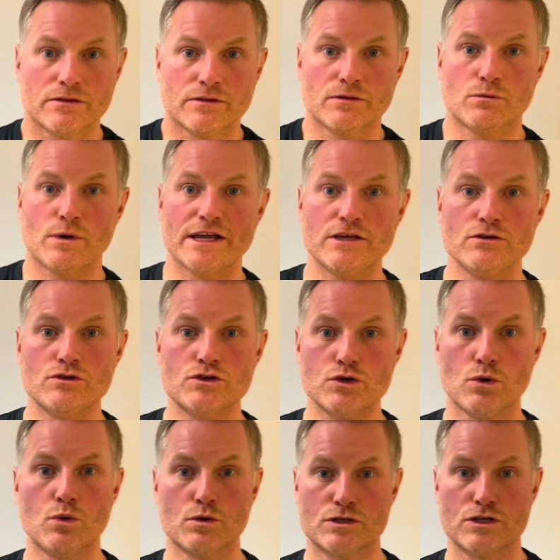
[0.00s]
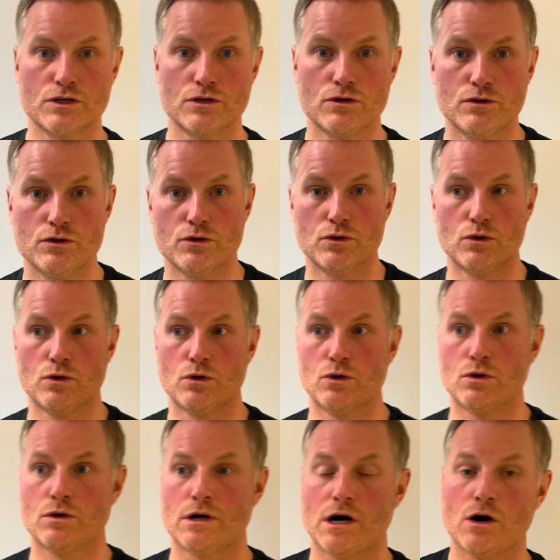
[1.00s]
the way you talk to
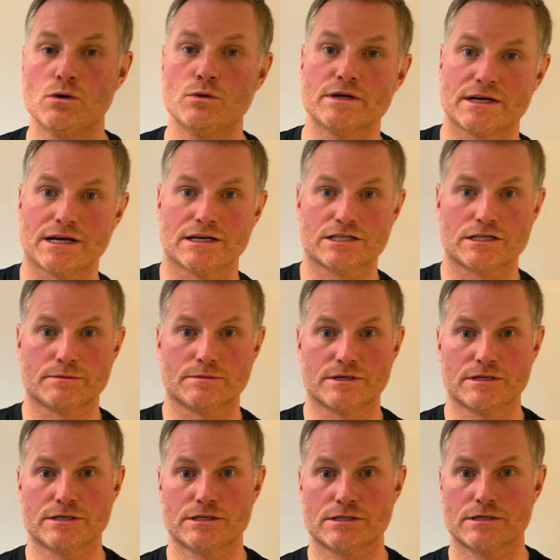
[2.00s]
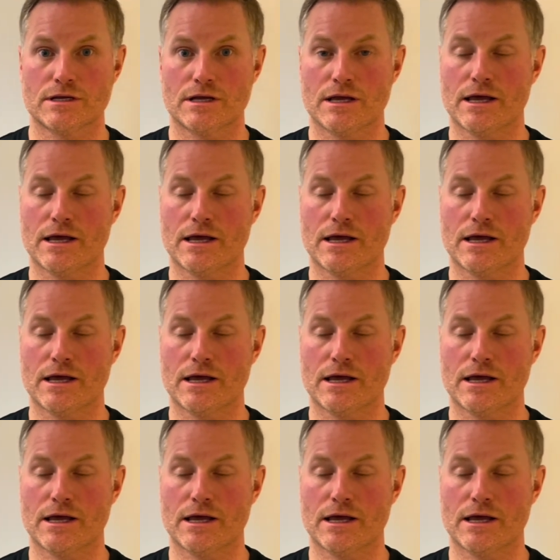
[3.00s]
your older customers